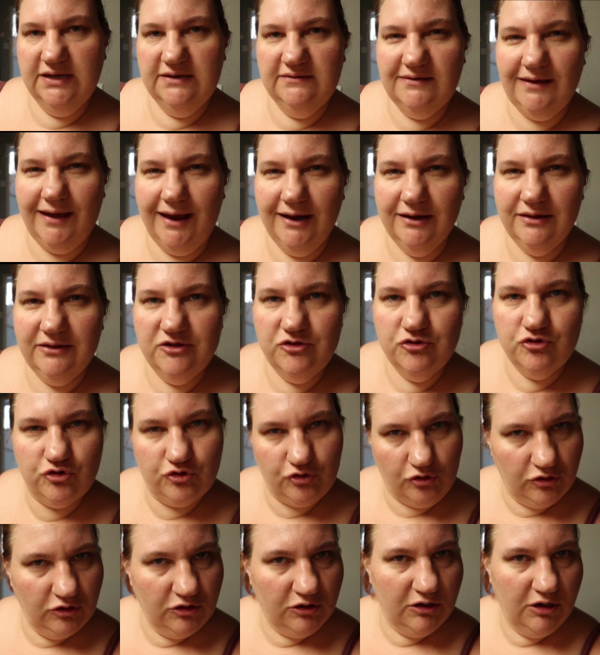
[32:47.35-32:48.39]
entirely
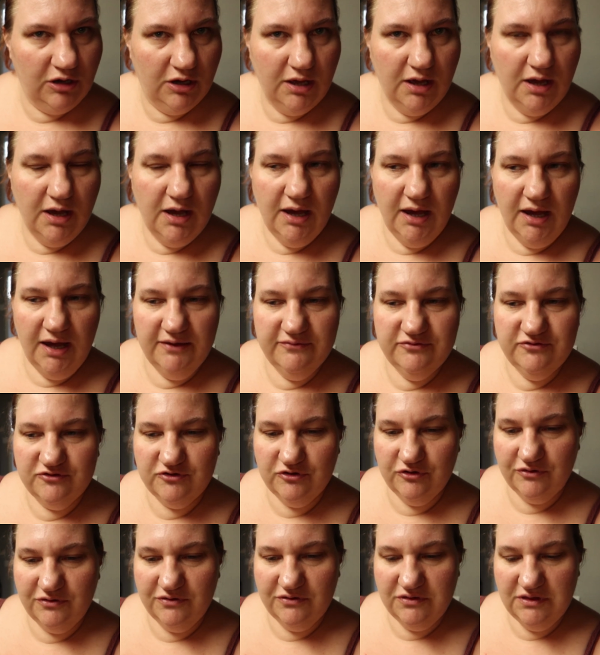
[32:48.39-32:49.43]
sure of
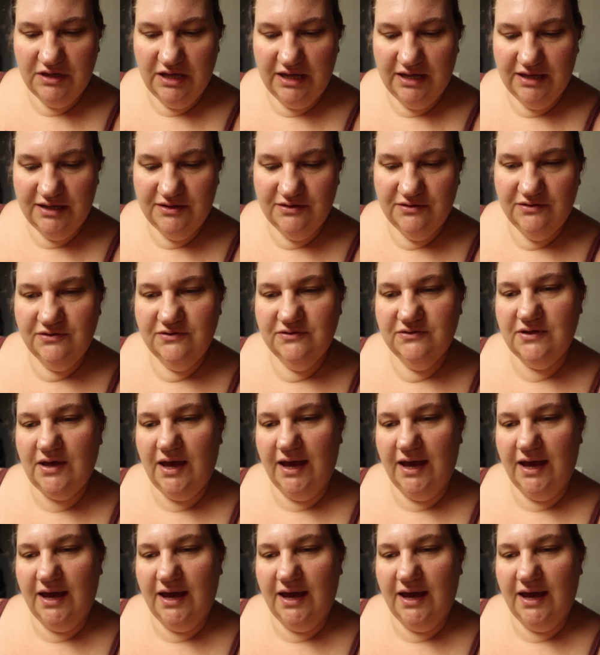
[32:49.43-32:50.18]
certain things.